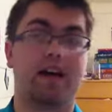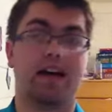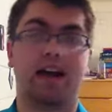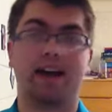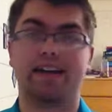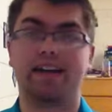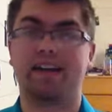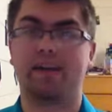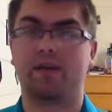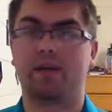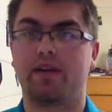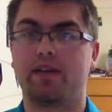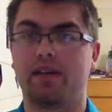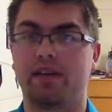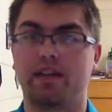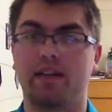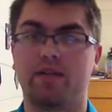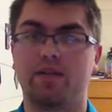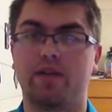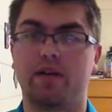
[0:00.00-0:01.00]
Again, I want to
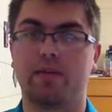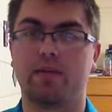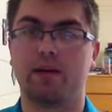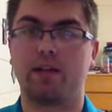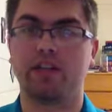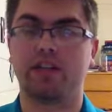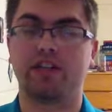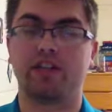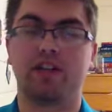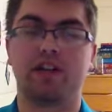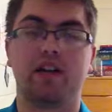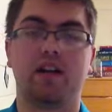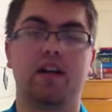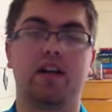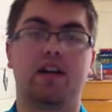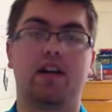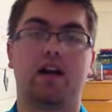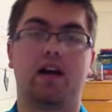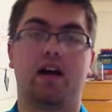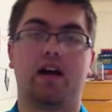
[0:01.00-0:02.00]
thank you very much.
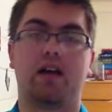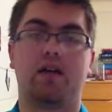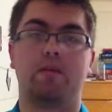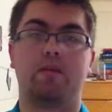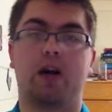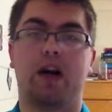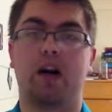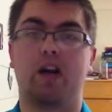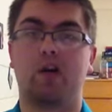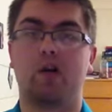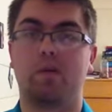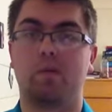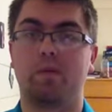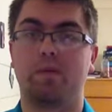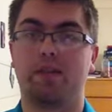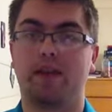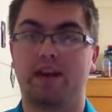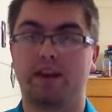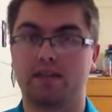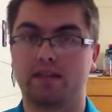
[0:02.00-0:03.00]
I hope
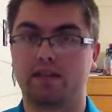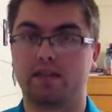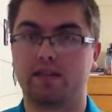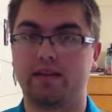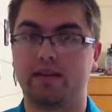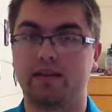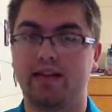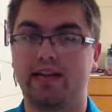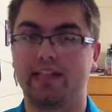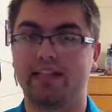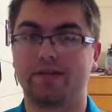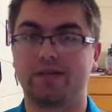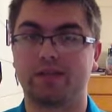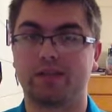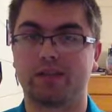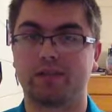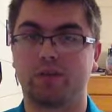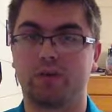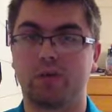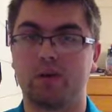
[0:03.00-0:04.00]
that the Age of
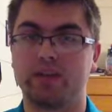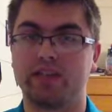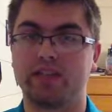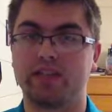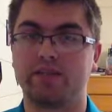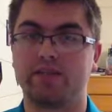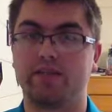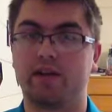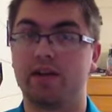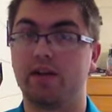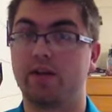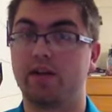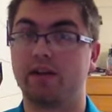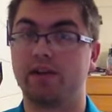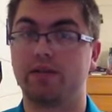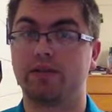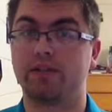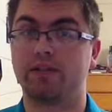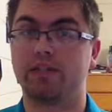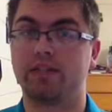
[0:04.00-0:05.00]
Explorers is very
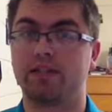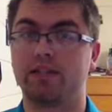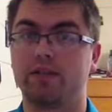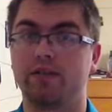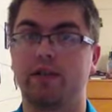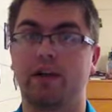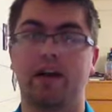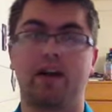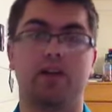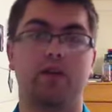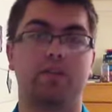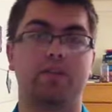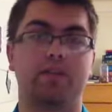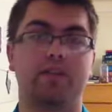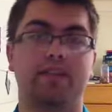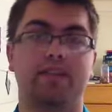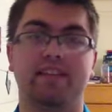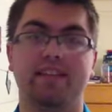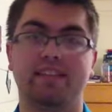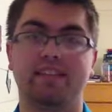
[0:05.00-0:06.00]
interesting to you, and I hope
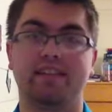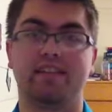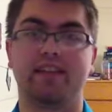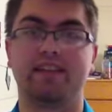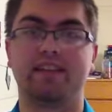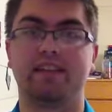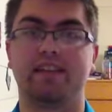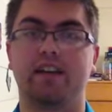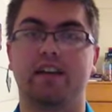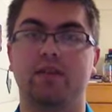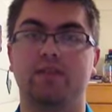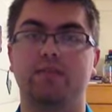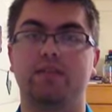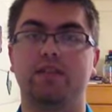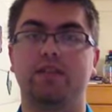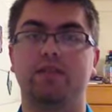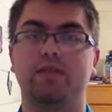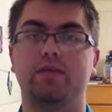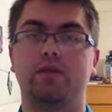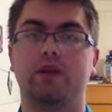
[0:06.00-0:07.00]
that this lesson helps
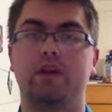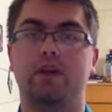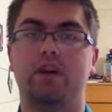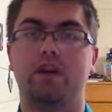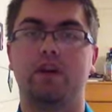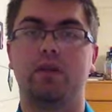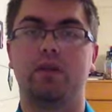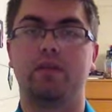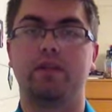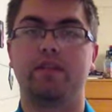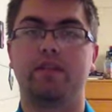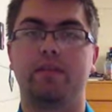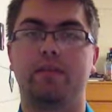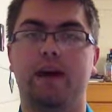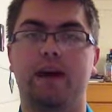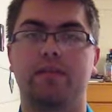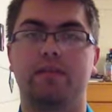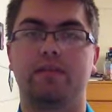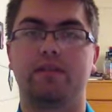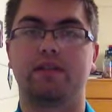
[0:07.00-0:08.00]
you with the
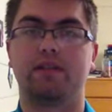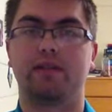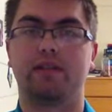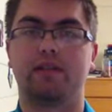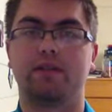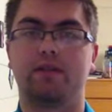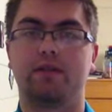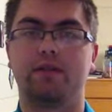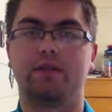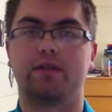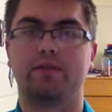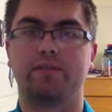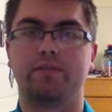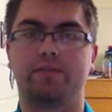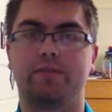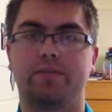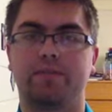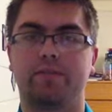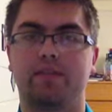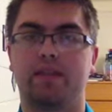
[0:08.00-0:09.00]
maps in the future.
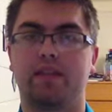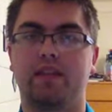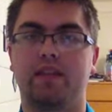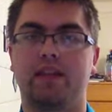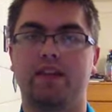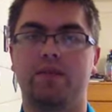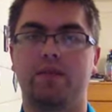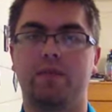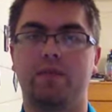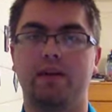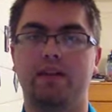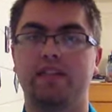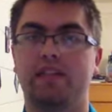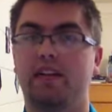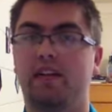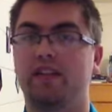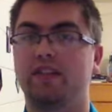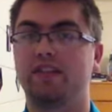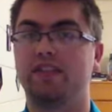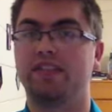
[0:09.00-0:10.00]
Thank you very much,
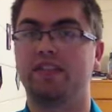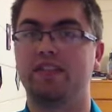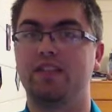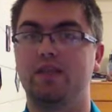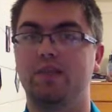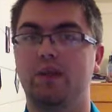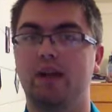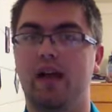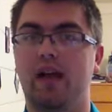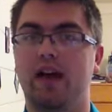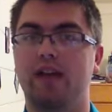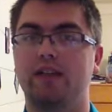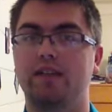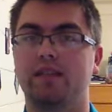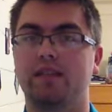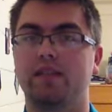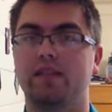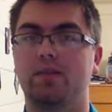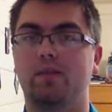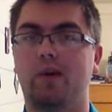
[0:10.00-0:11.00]
and I'll see you
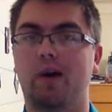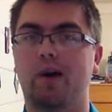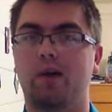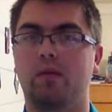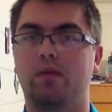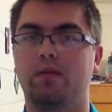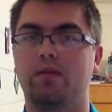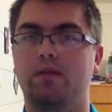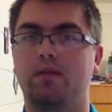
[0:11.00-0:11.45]
guys tomorrow.